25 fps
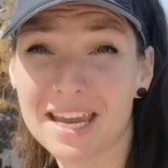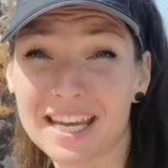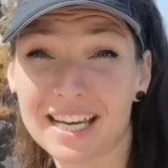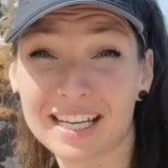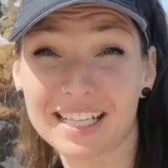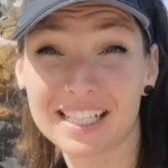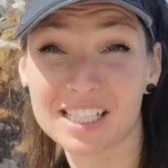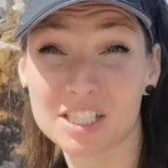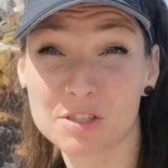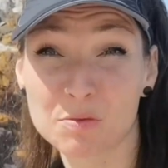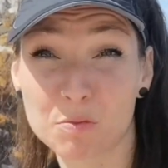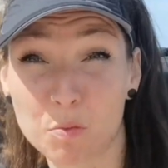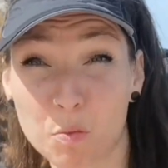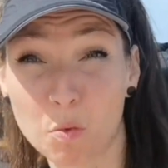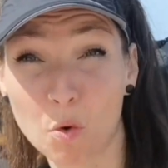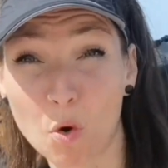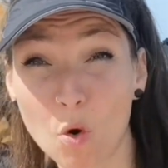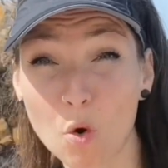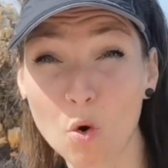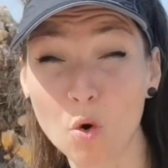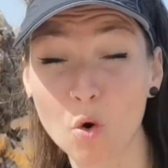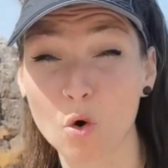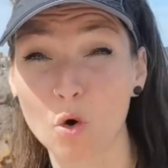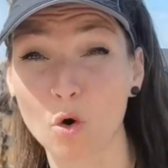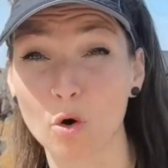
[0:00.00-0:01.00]
it's
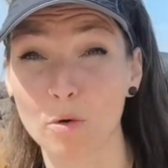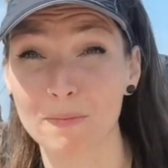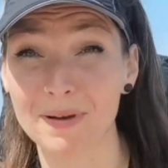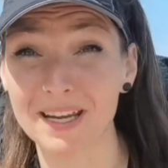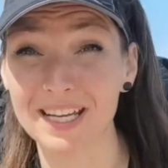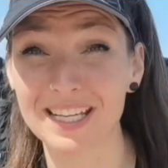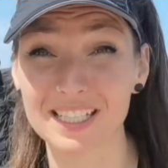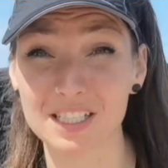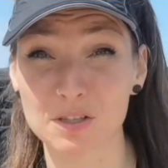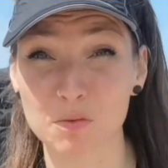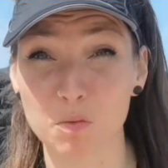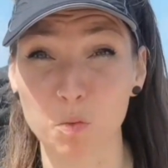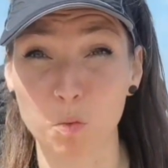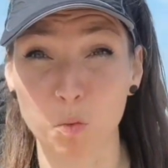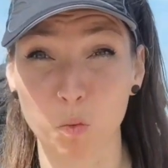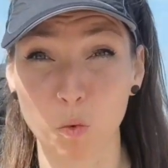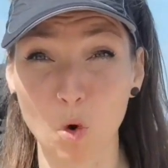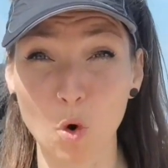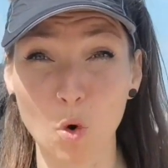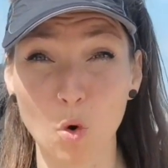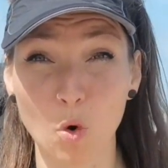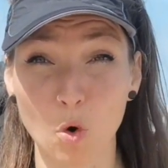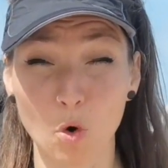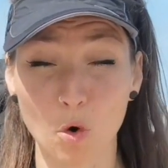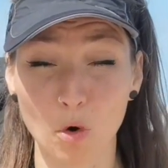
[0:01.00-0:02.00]
warm,
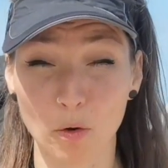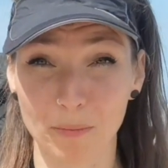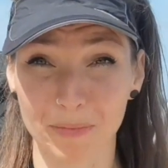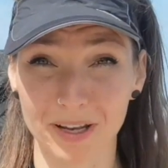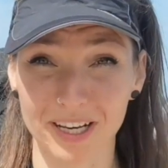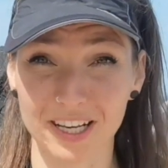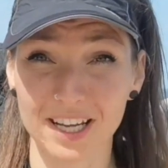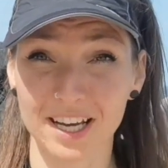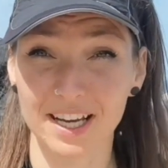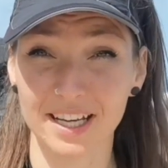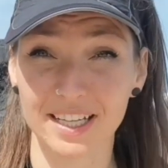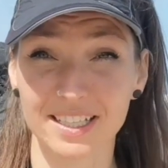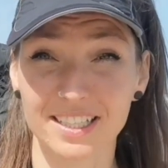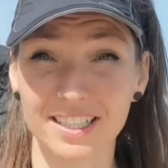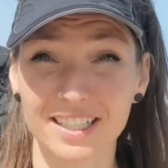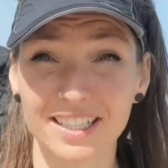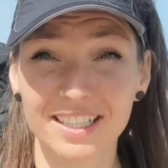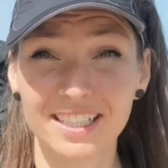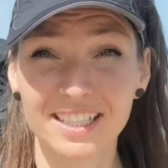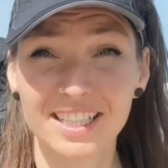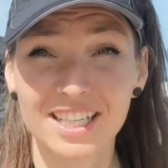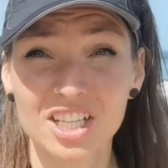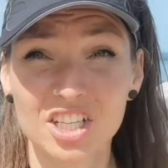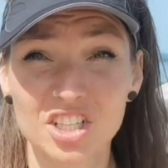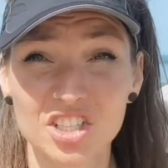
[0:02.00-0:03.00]
like
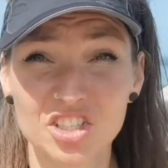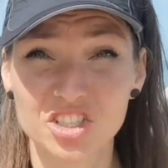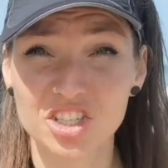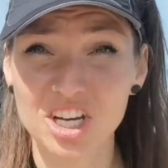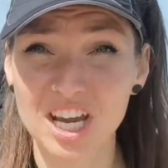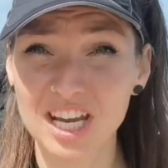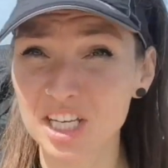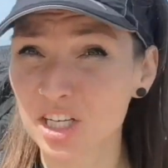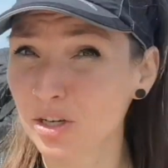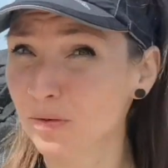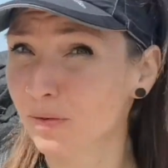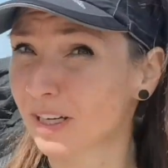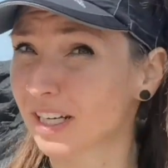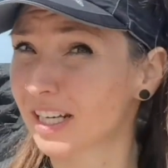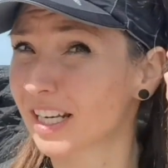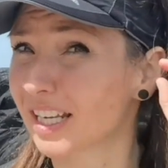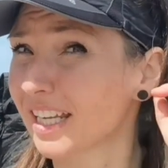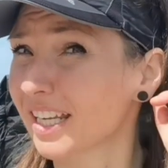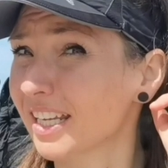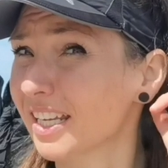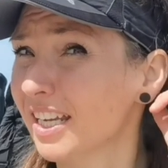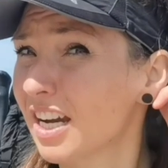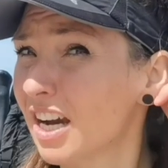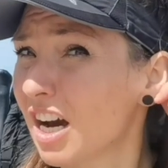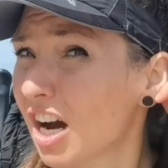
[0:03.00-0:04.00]
genuinely.
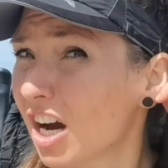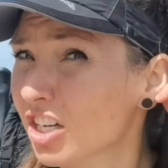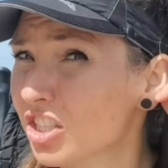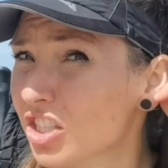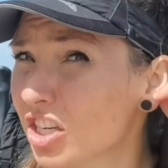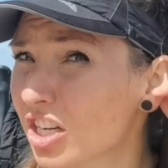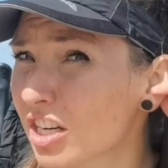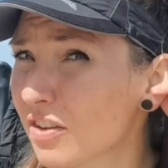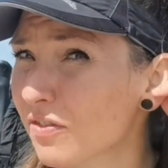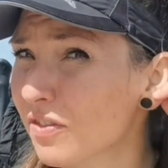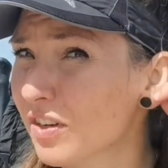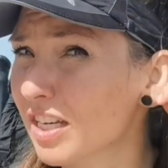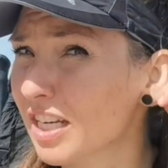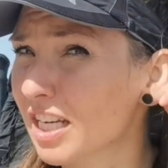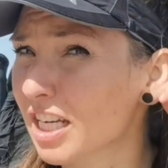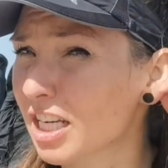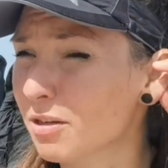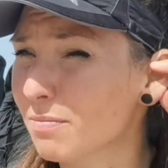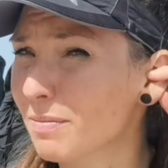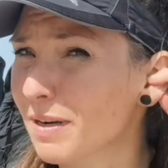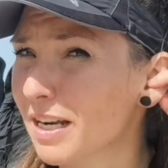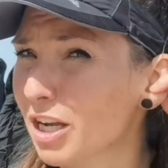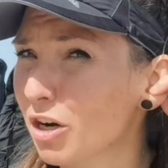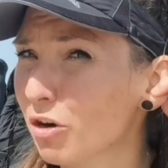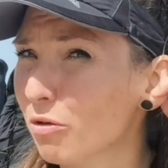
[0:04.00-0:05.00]
I don't even need my
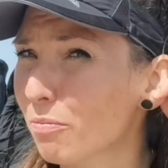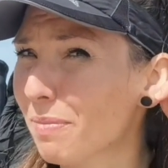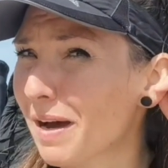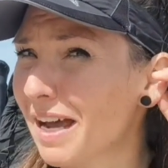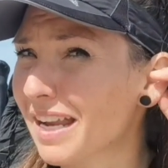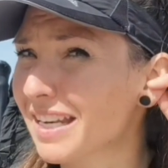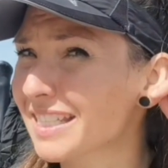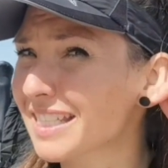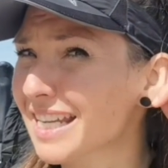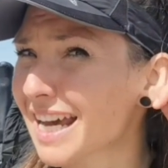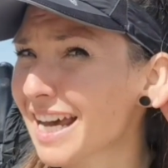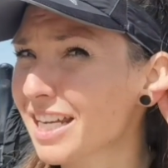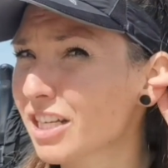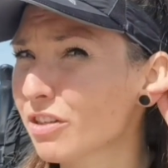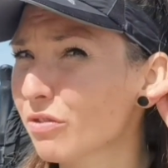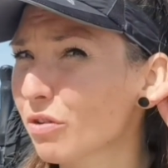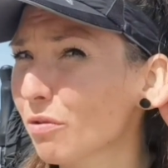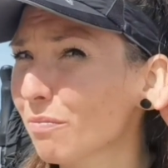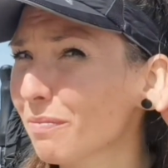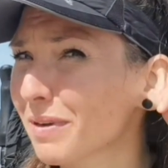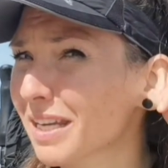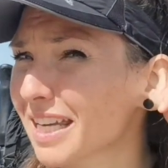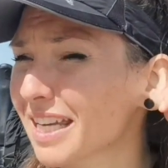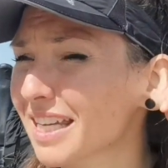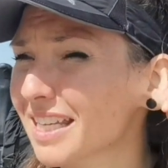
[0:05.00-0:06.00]
little bandana on my
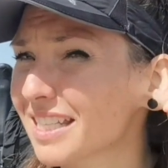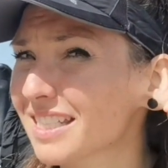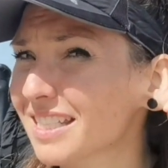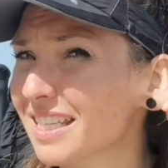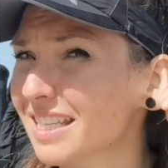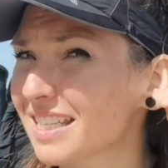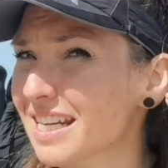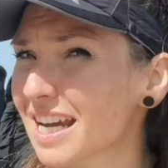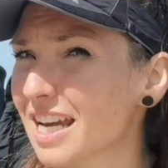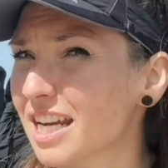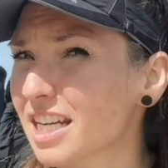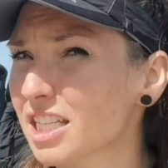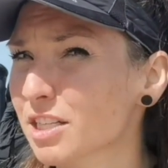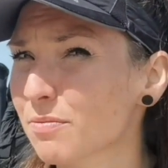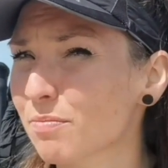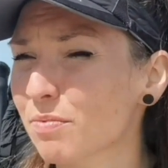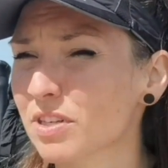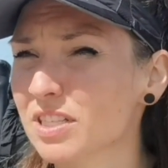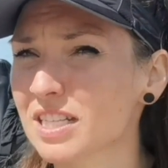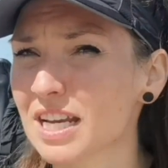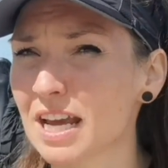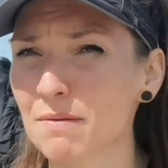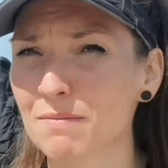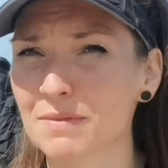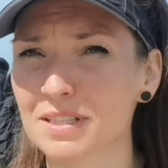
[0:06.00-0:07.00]
ears today to
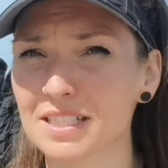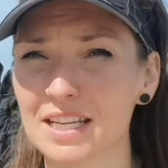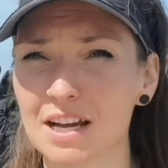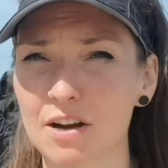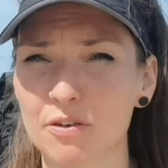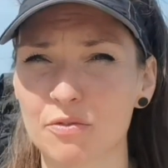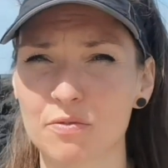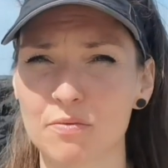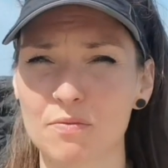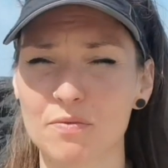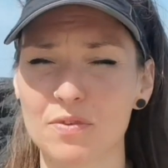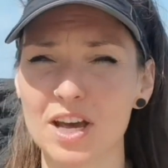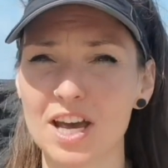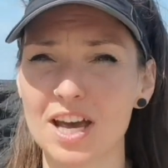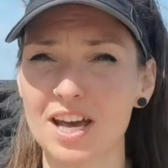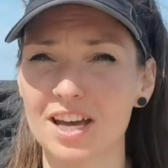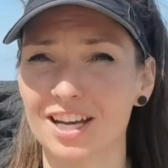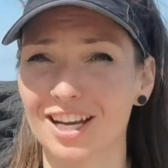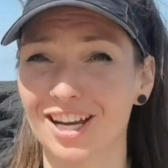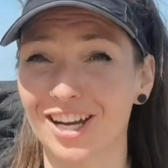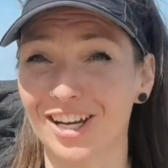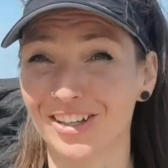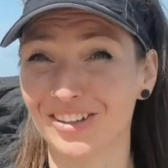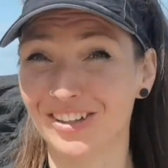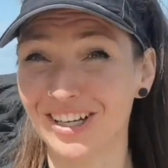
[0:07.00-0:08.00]
protect myself from
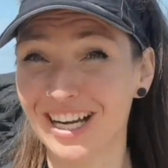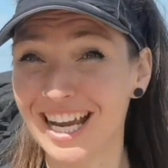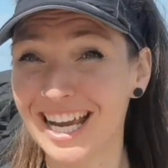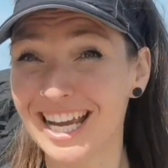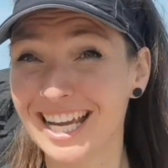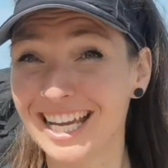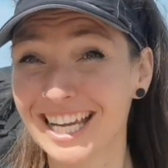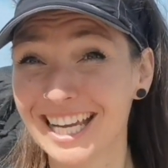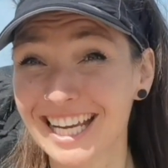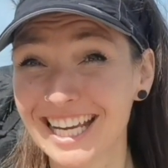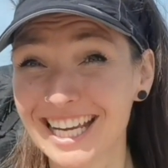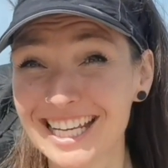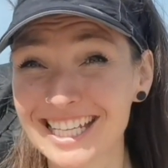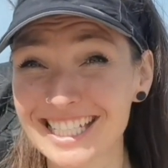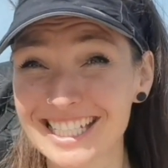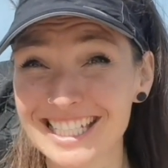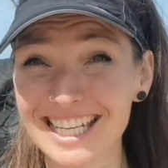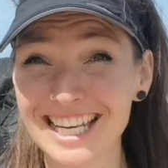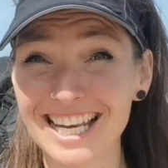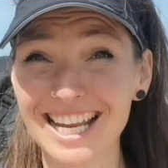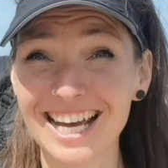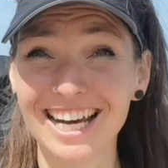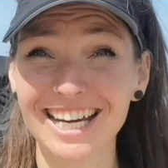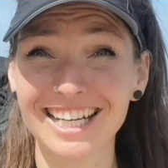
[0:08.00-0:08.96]
vertigo. It's lush.